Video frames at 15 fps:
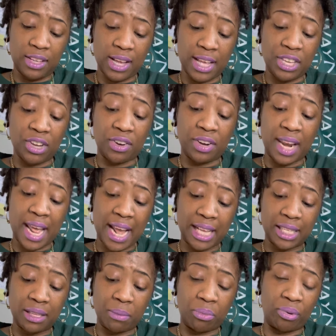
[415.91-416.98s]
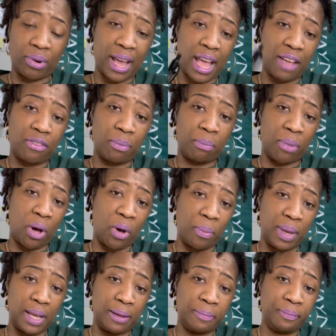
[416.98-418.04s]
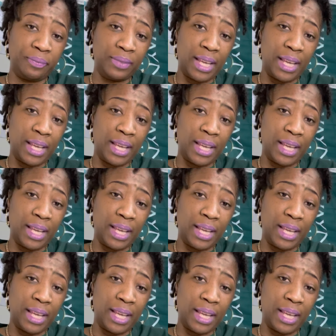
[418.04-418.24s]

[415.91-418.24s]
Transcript: and your next brave moment